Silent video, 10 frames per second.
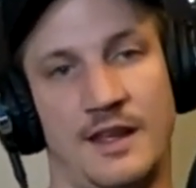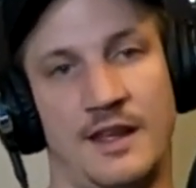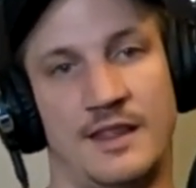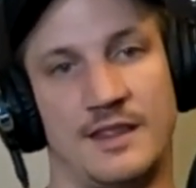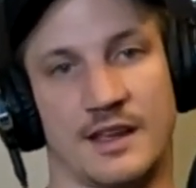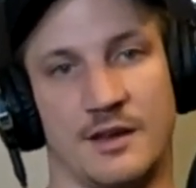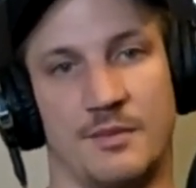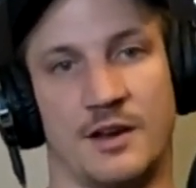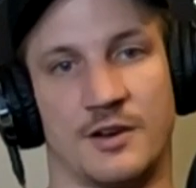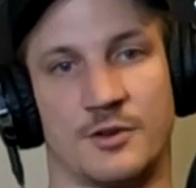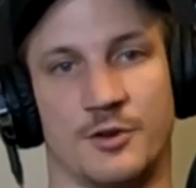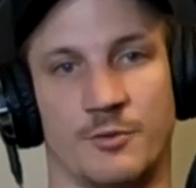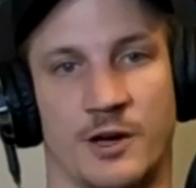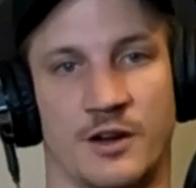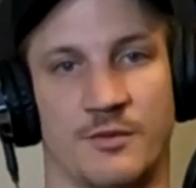that compared cold
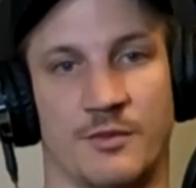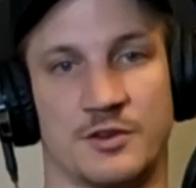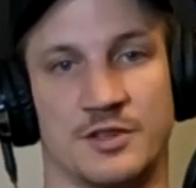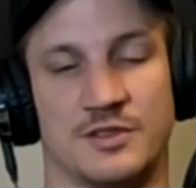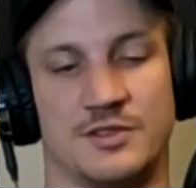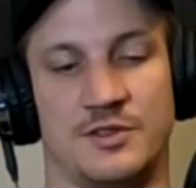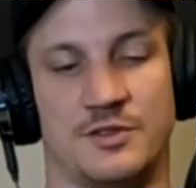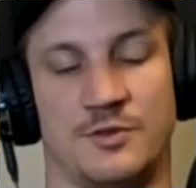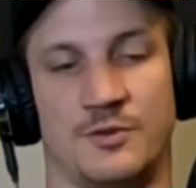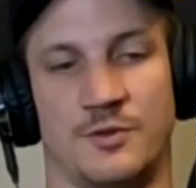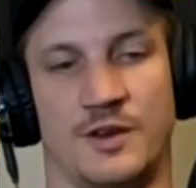water immersion to,